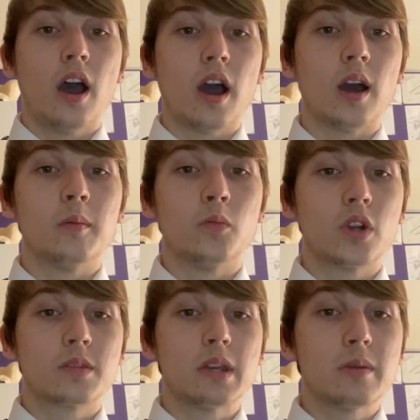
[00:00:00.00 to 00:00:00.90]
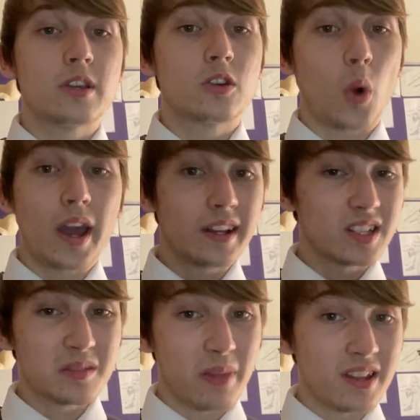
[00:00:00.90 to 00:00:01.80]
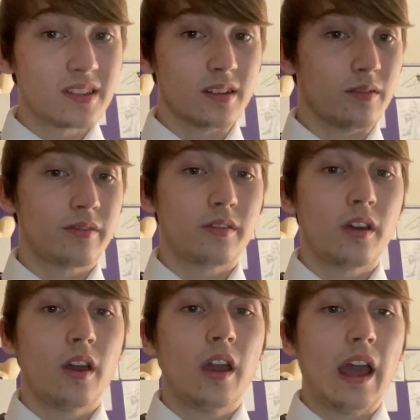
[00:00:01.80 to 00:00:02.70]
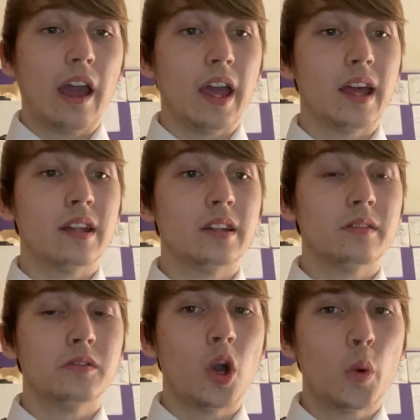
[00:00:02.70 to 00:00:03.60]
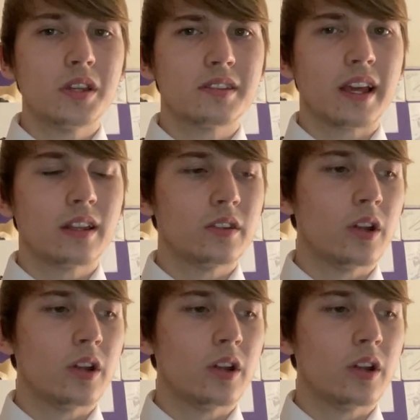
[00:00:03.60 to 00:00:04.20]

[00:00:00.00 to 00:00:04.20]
which may be quite expensive. And knowing that,